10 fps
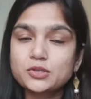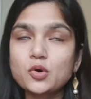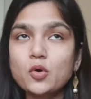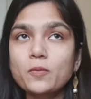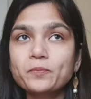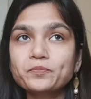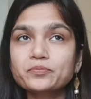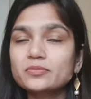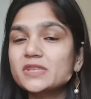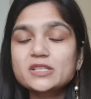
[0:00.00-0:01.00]
So
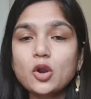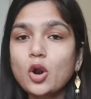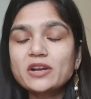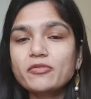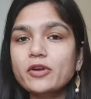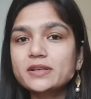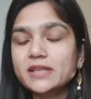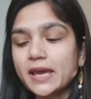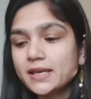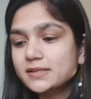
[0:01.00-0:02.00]
these are all
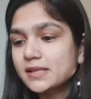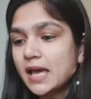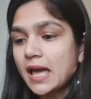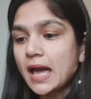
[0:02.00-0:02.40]
different things.